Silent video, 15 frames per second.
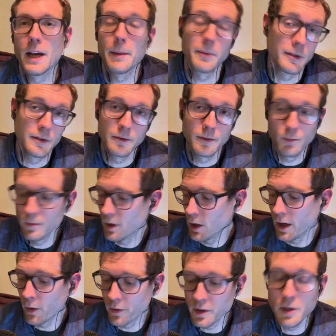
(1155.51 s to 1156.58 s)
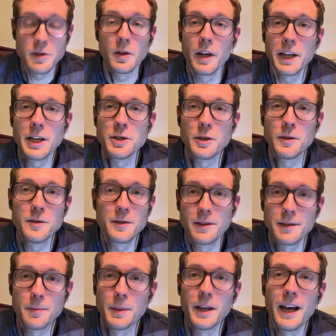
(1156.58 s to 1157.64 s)
I often use Nike
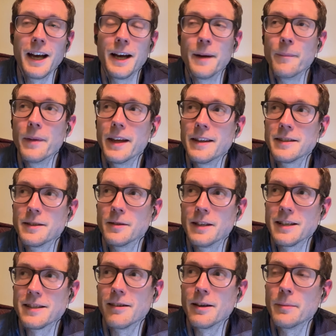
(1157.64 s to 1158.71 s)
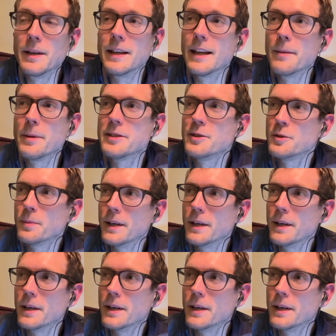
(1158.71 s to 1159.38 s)
shoes, but it doesn't necessarily mean they're the best shoes.